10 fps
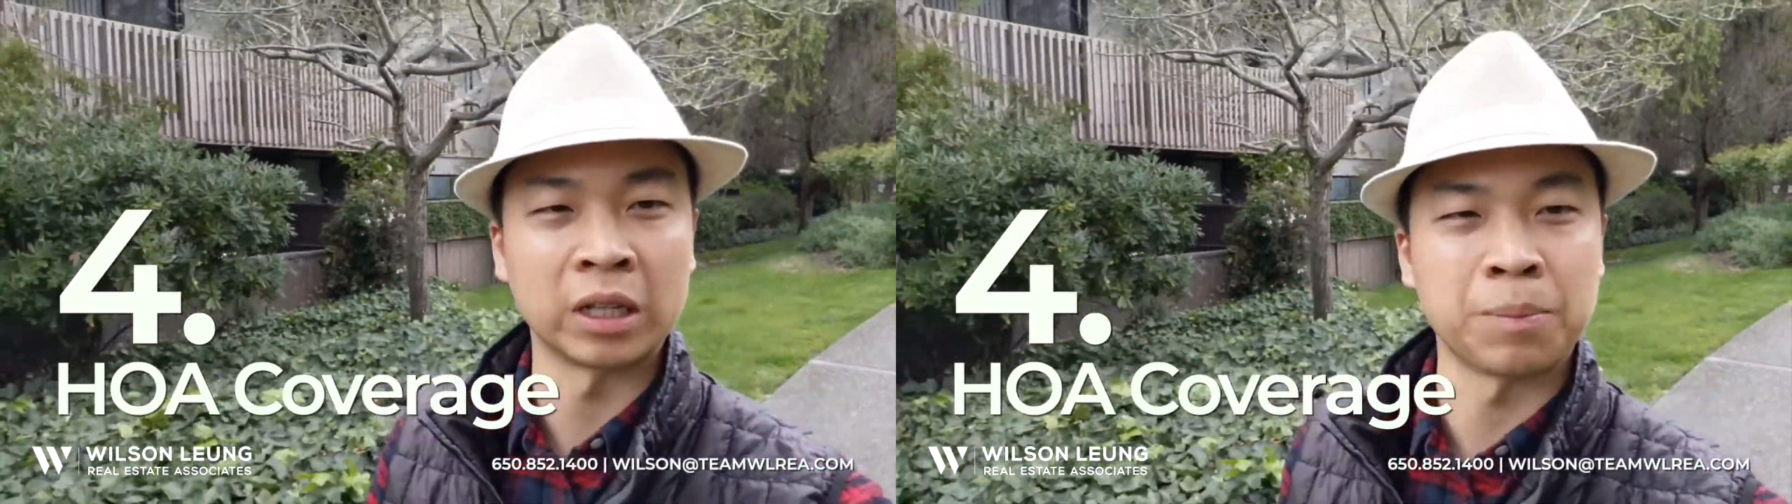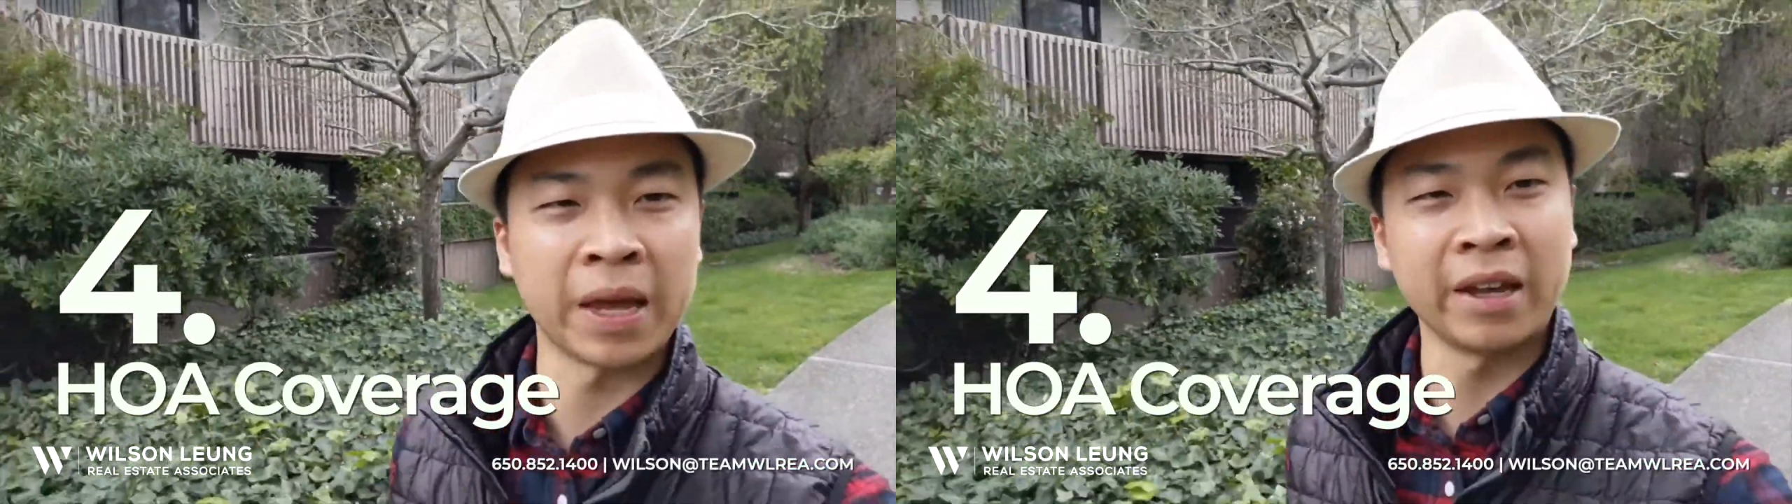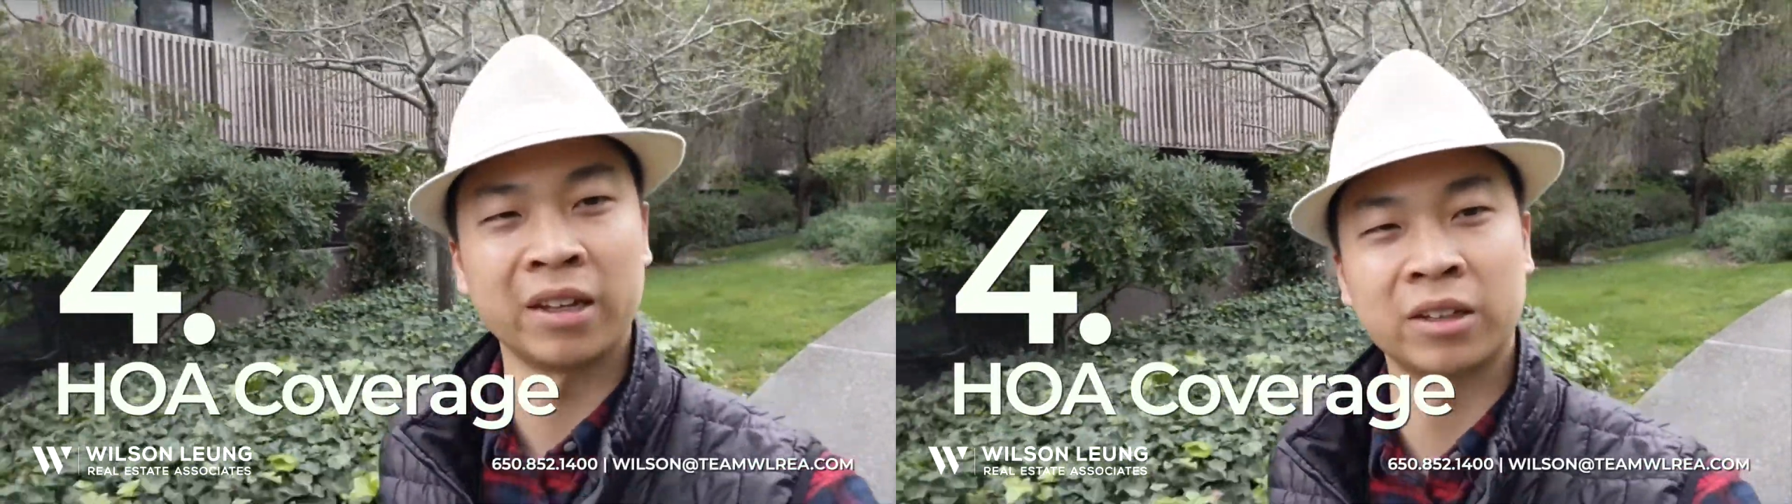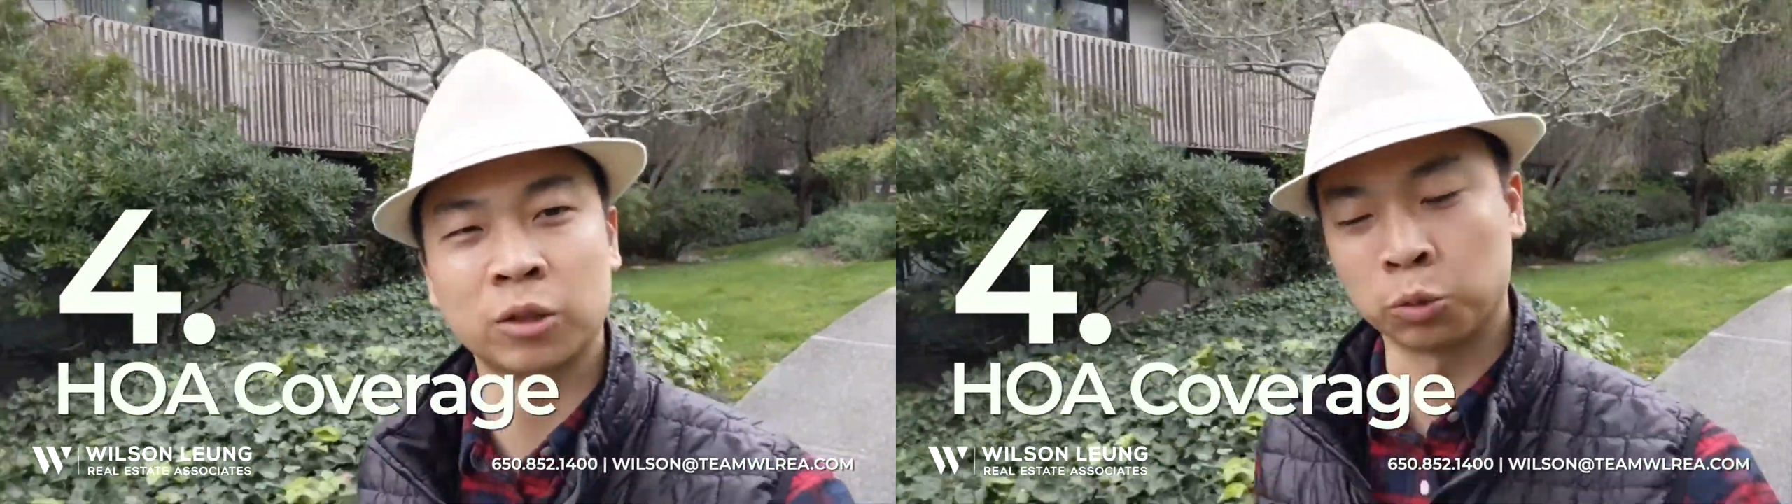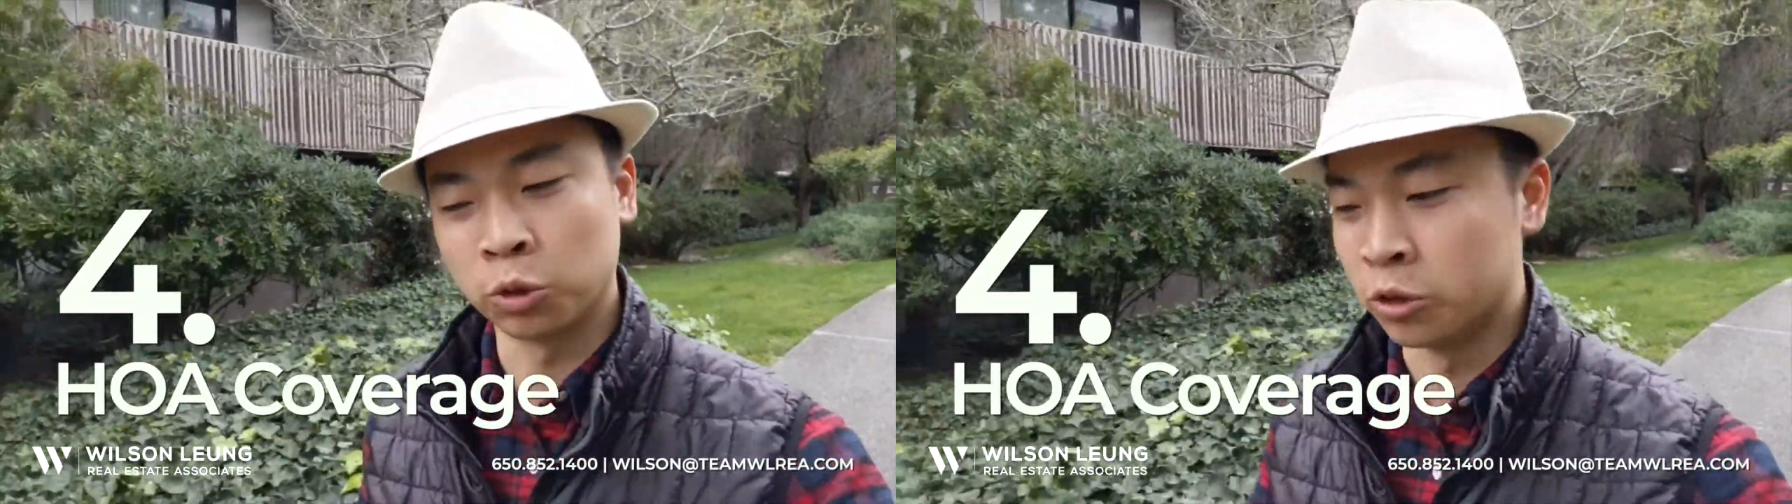the paint, the
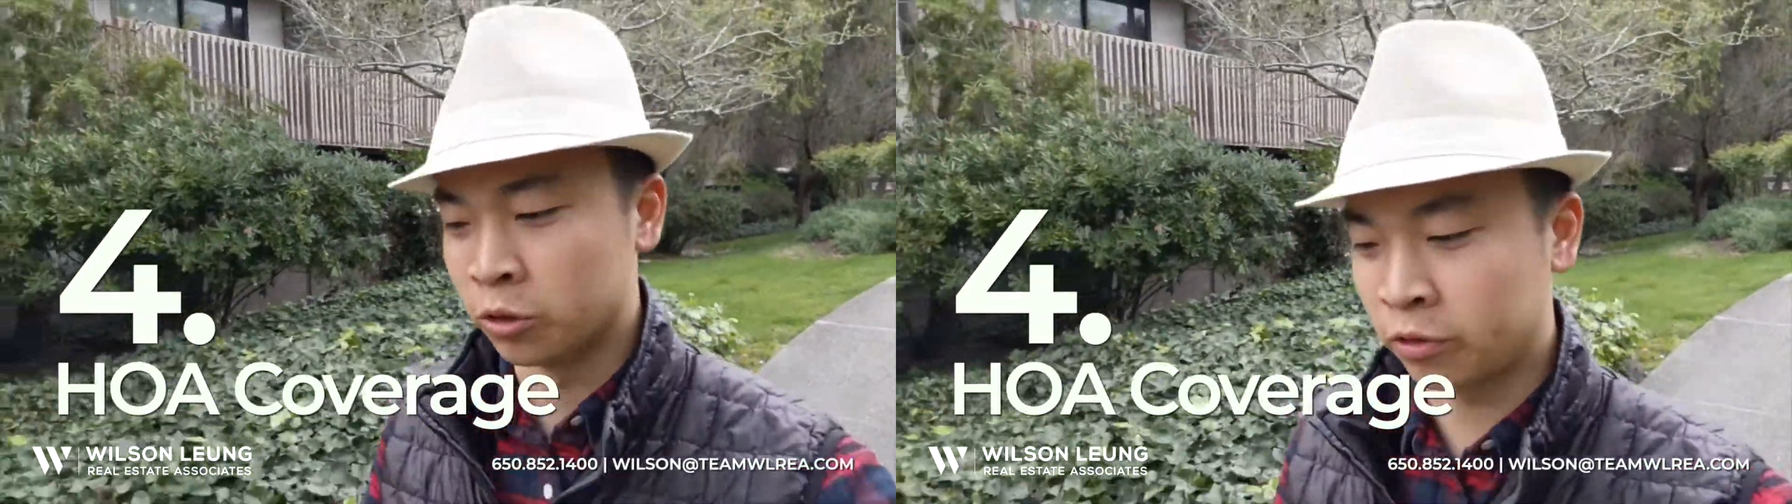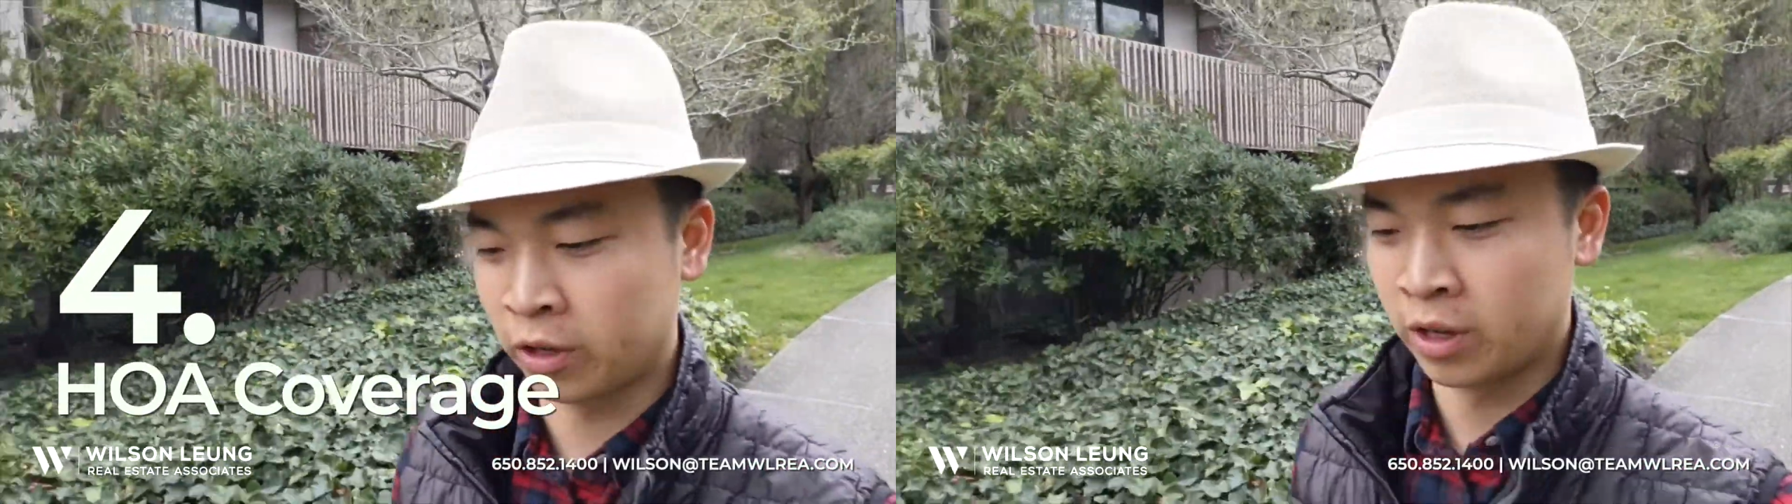roof,